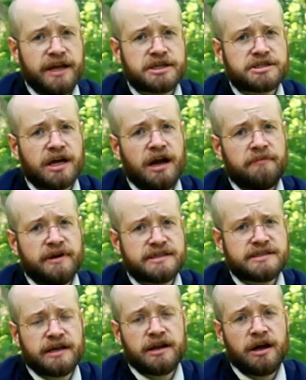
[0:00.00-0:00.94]
each time
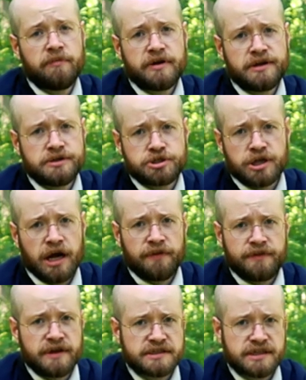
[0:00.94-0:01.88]
I set up and
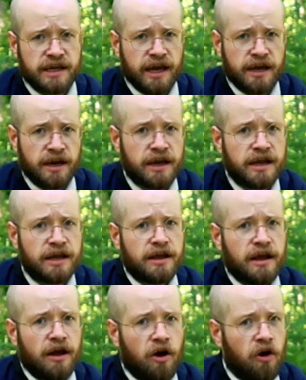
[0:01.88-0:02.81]
shot this cannon.
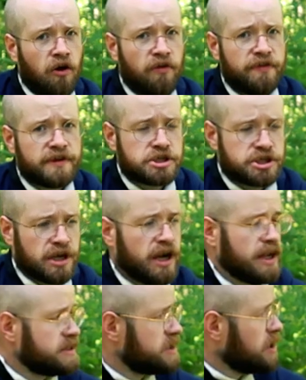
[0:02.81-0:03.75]
All of the
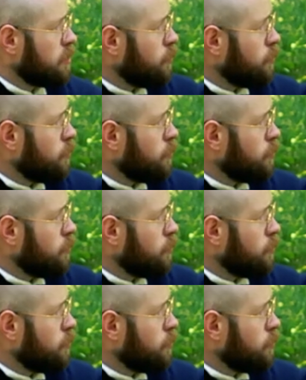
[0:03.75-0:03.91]
shots